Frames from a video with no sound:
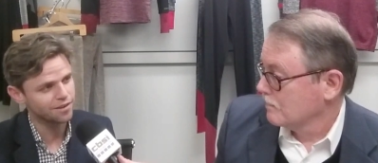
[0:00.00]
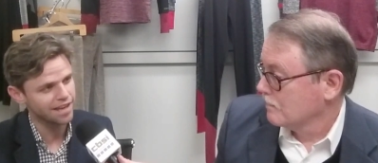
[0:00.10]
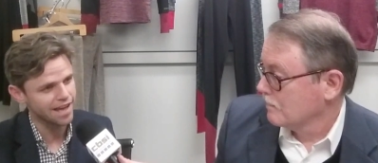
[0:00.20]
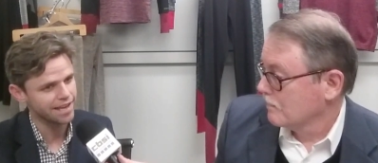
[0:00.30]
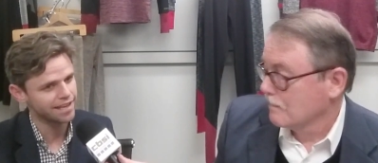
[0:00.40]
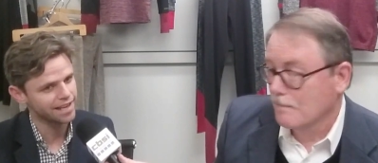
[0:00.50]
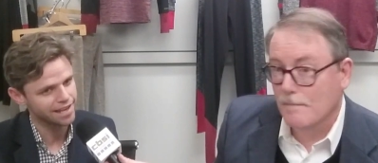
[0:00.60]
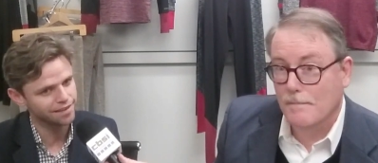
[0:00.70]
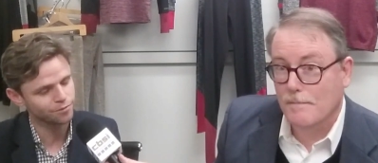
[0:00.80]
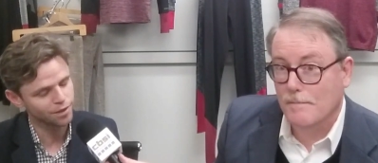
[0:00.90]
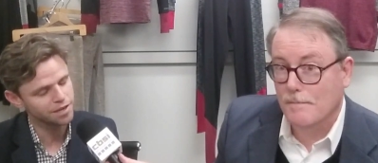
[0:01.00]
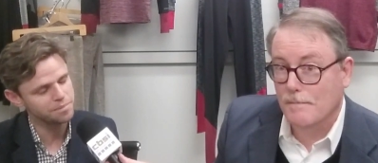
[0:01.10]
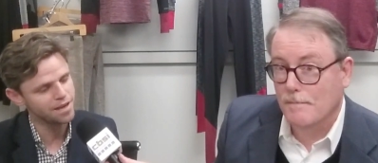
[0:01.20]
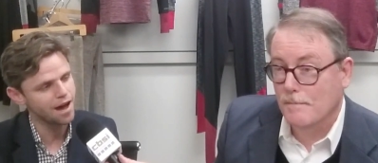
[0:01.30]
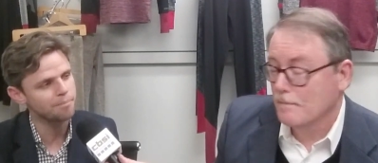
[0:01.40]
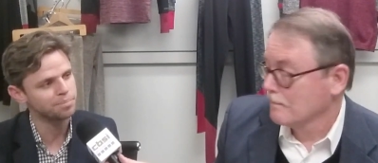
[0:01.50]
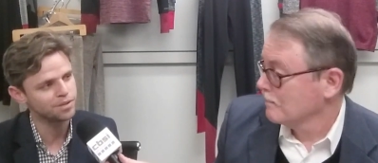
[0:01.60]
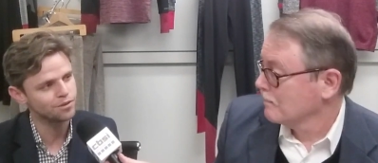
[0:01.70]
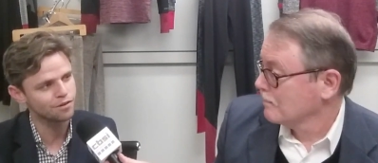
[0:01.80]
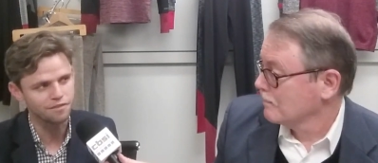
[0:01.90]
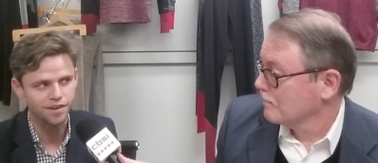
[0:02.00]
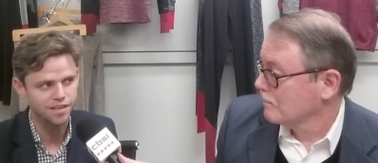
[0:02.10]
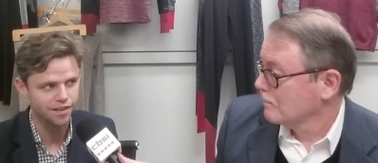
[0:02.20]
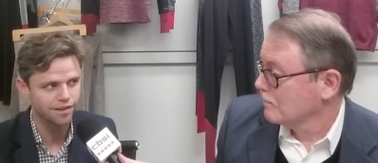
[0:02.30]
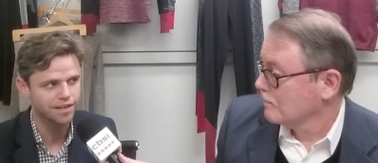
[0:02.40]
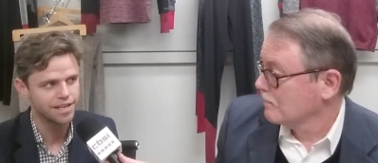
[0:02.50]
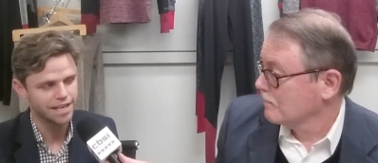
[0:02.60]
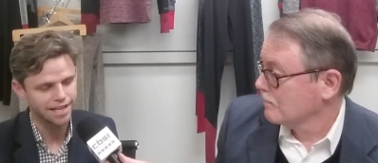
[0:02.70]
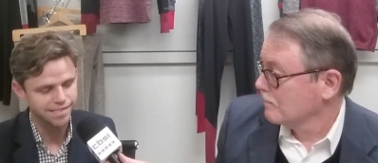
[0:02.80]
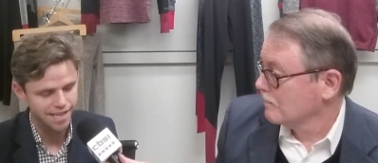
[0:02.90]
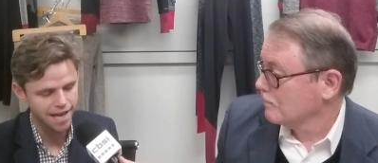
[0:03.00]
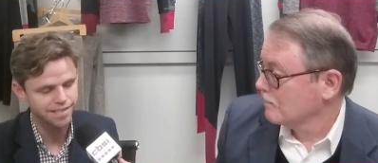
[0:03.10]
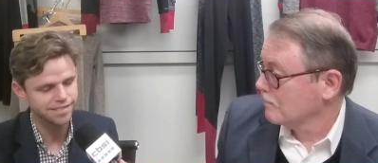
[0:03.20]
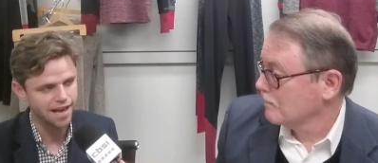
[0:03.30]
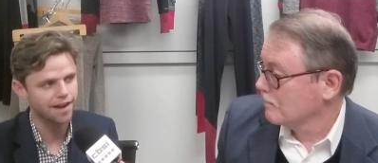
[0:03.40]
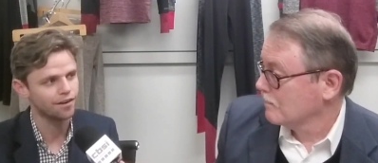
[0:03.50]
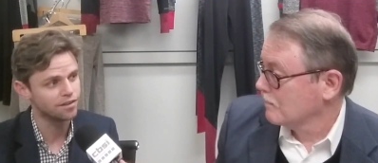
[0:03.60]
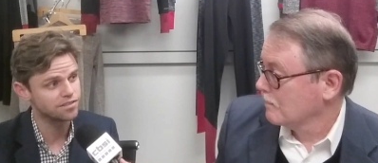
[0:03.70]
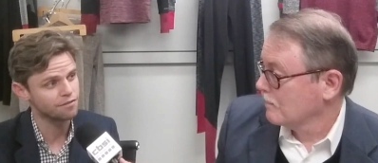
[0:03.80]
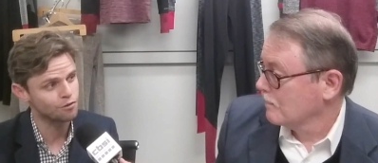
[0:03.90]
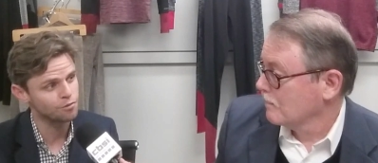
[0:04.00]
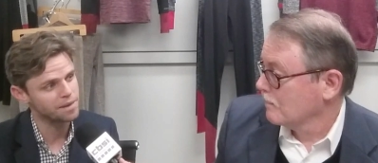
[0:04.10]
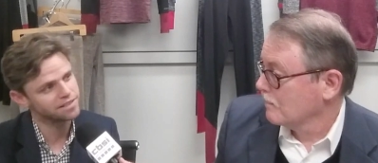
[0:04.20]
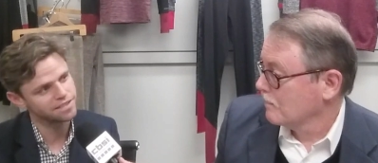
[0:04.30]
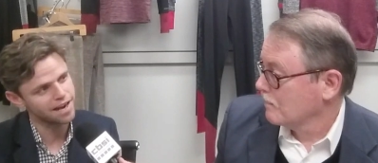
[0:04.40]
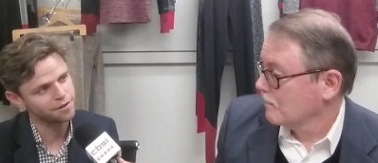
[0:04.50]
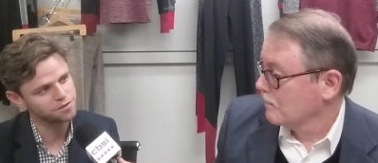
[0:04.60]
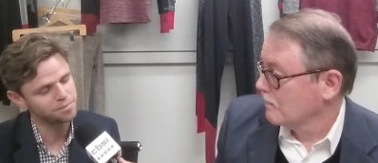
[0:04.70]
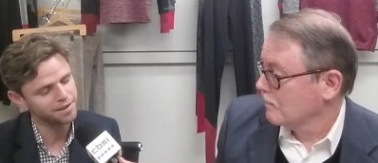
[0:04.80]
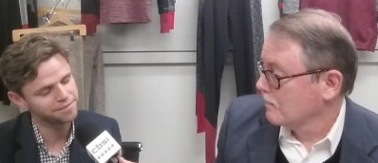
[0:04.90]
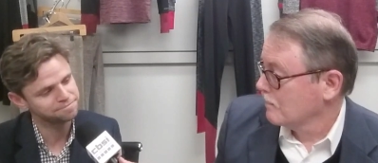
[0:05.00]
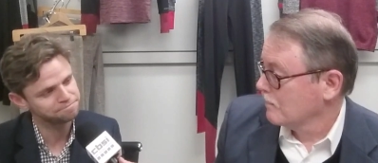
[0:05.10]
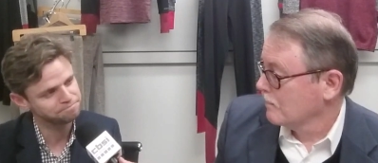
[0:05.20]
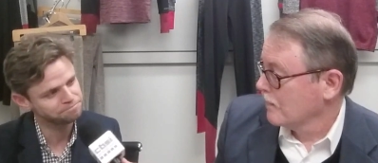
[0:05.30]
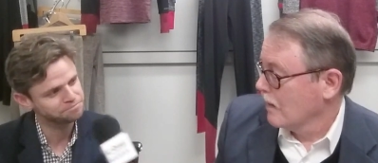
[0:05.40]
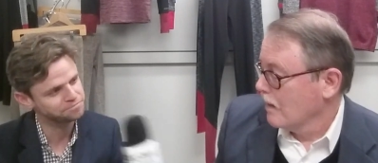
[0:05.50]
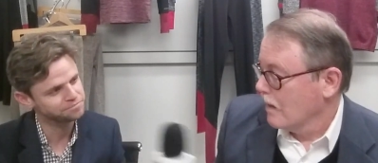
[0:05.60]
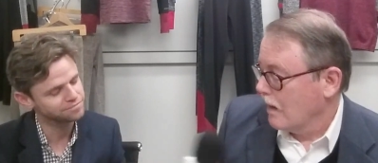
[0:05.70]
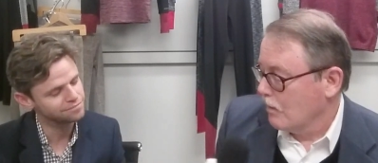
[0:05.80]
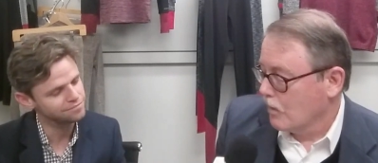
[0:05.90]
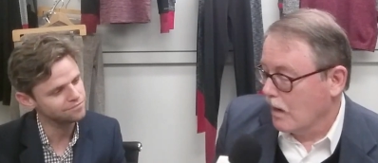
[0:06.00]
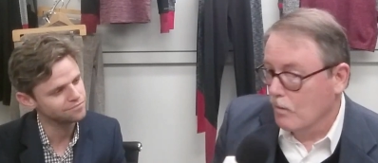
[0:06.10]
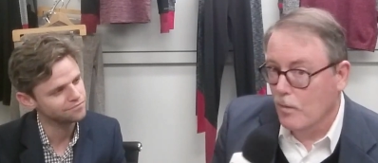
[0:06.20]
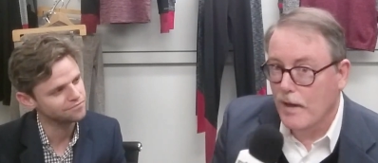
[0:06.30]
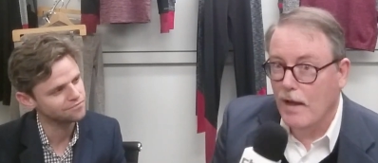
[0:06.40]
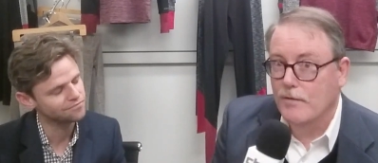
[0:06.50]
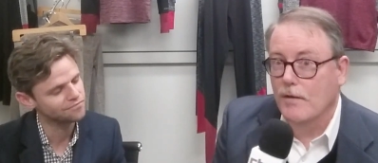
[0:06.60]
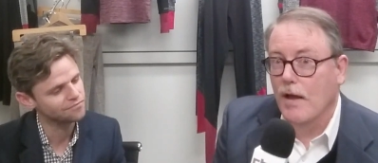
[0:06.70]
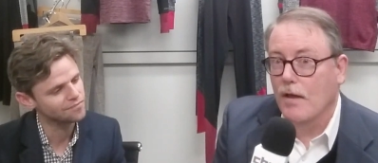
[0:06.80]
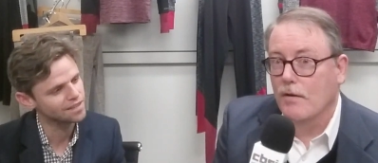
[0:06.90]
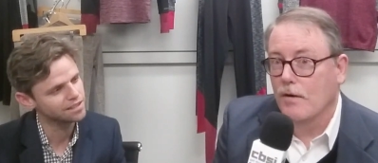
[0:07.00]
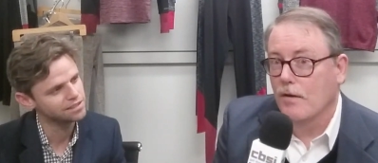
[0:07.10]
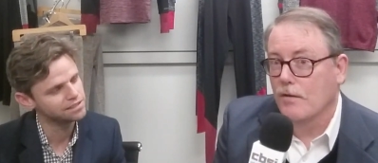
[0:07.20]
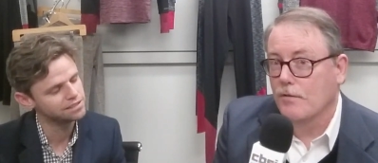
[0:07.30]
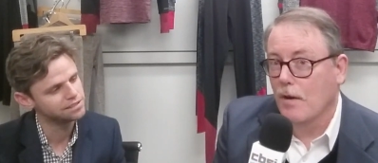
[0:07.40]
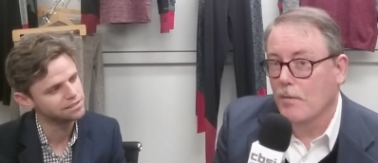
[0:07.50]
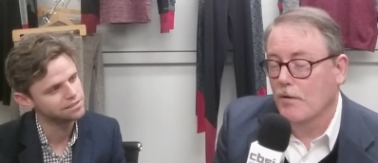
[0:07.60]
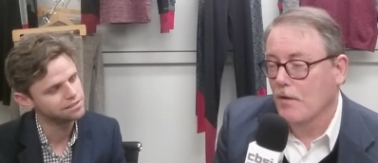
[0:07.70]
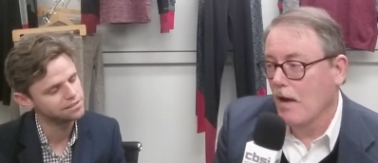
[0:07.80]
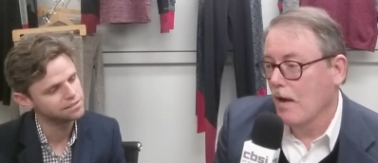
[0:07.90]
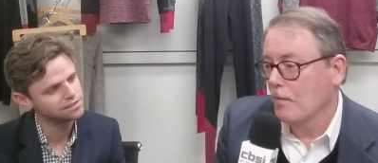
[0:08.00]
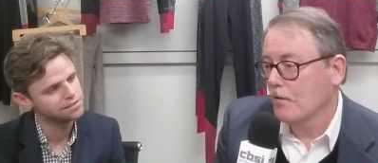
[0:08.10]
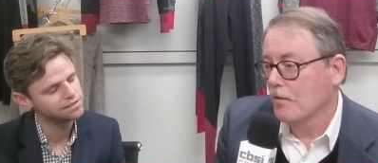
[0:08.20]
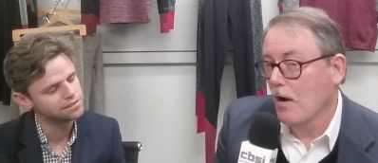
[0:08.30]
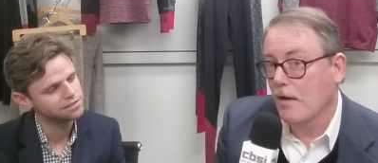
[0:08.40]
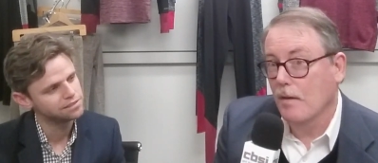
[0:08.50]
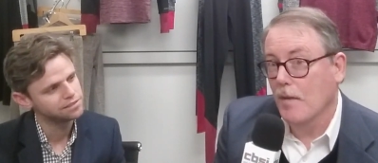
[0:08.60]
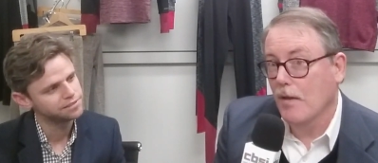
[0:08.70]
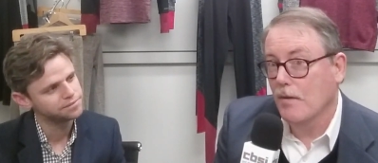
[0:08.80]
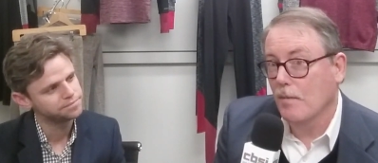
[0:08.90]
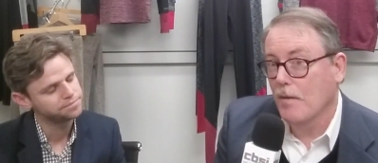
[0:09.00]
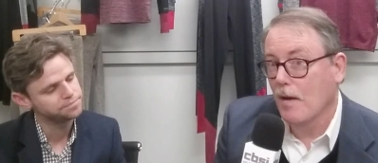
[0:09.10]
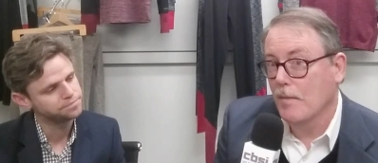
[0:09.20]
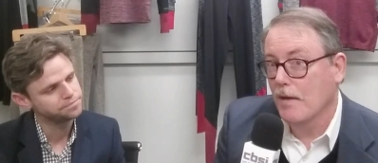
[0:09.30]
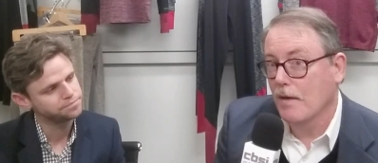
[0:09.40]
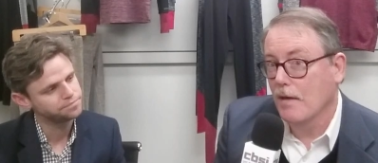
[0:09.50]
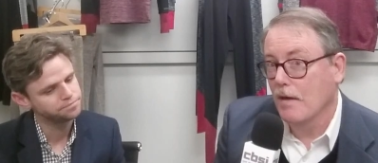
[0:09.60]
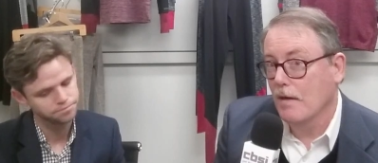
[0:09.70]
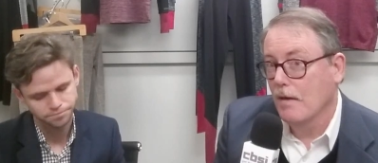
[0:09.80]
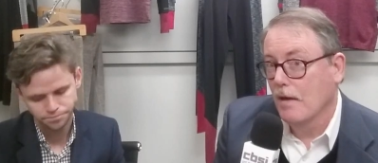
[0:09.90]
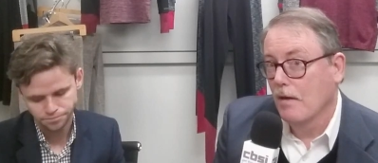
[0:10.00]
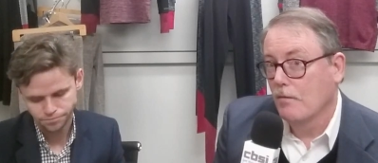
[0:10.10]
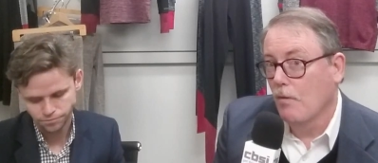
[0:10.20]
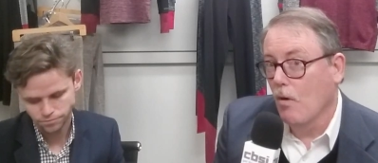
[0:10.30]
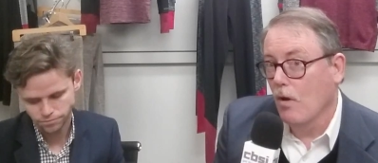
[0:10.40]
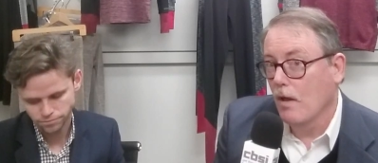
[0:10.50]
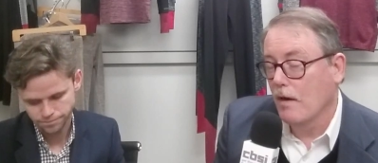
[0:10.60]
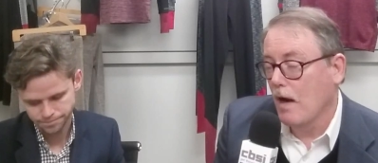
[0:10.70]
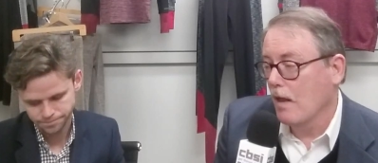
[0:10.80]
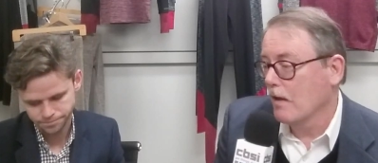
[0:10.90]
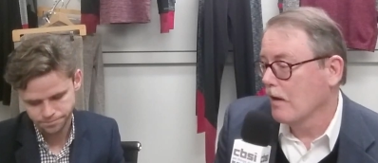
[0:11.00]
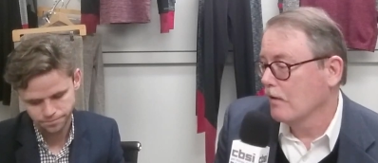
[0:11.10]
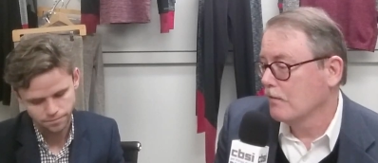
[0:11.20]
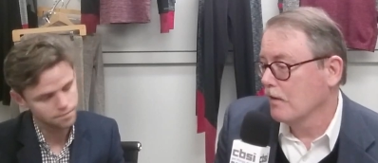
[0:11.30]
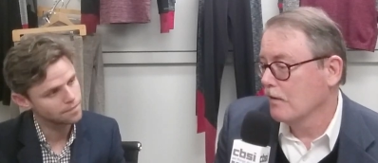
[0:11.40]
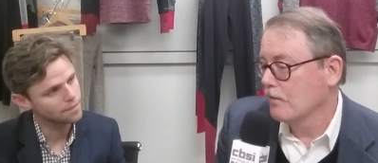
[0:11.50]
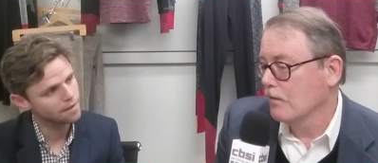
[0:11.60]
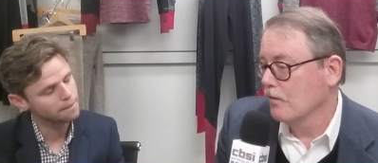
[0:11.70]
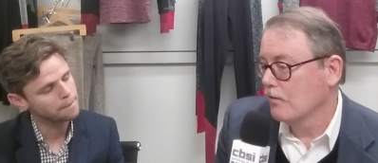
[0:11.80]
Speaker 1: okay. And we're going to be up year over year. It's not as dire as everyone makes it out to be.
Speaker 2: And Ryan, when we got together in the summertime and talking about the upcoming uh, fall and holiday season,